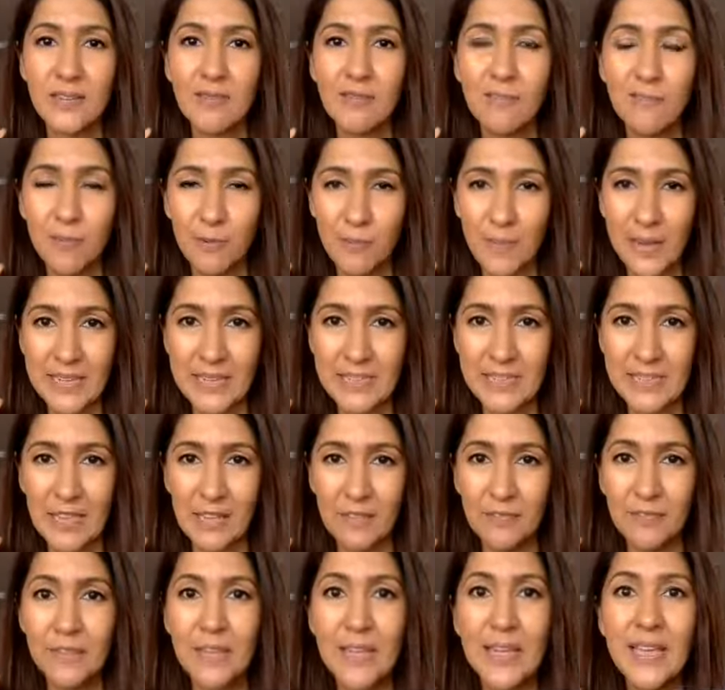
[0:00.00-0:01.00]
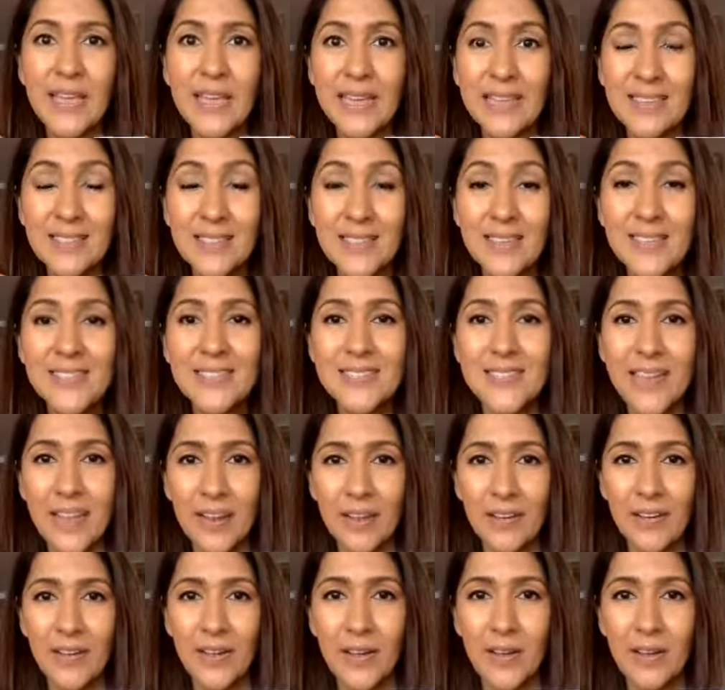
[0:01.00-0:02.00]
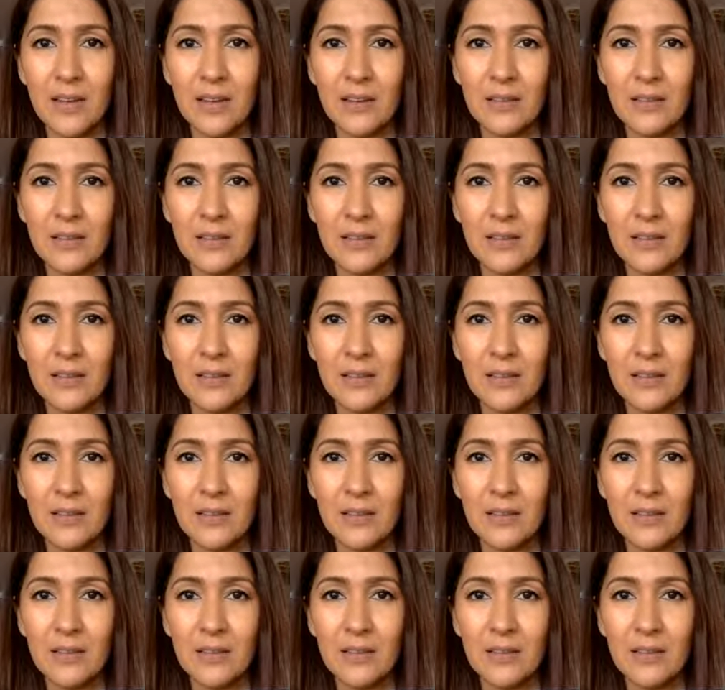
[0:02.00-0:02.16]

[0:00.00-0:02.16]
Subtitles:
for myself in this area?